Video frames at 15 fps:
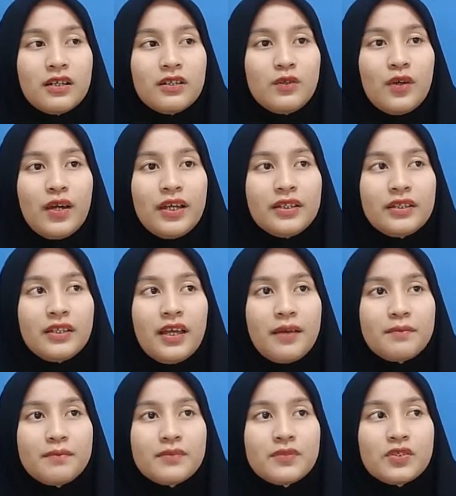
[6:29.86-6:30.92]

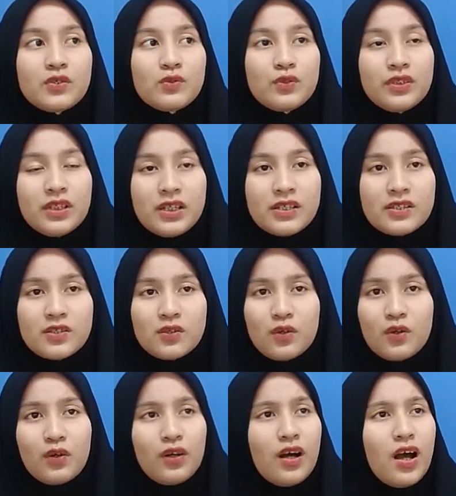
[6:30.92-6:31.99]
UiTM students
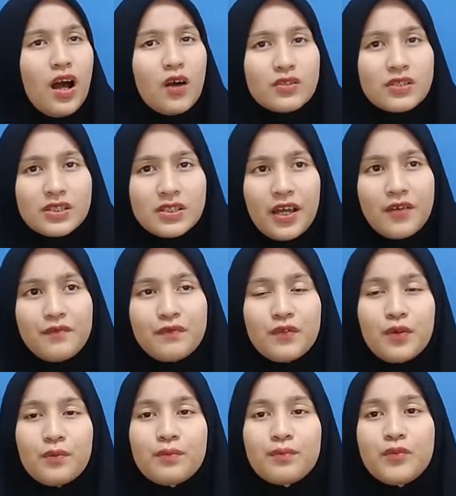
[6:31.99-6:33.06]
or outside
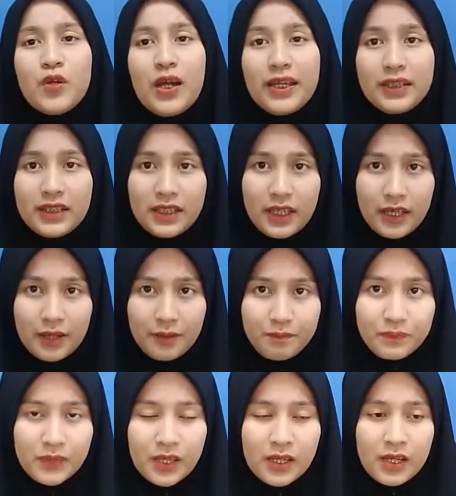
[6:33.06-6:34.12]
from
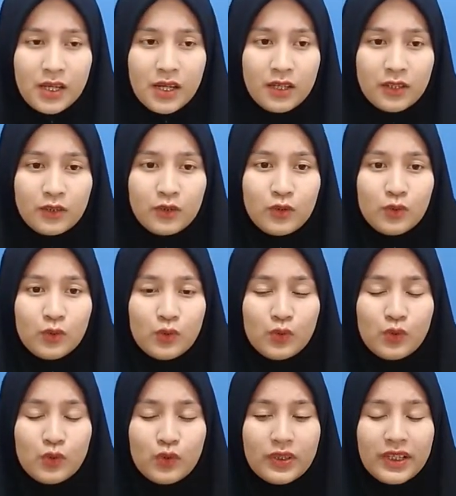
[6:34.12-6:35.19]
UiTM,
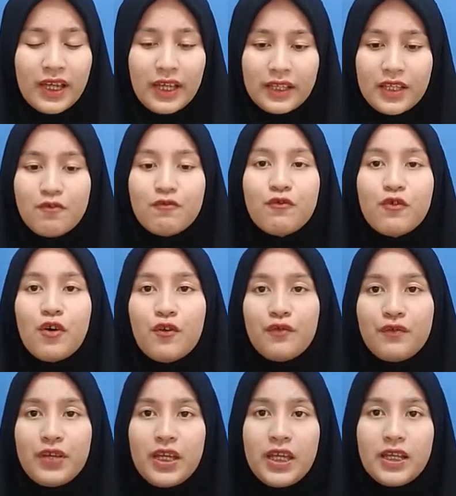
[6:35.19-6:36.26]
to get
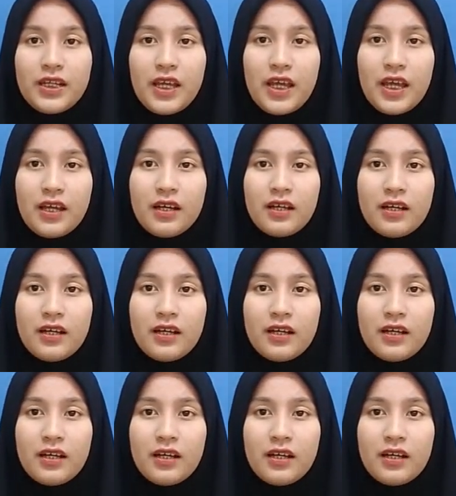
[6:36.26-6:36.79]
involved in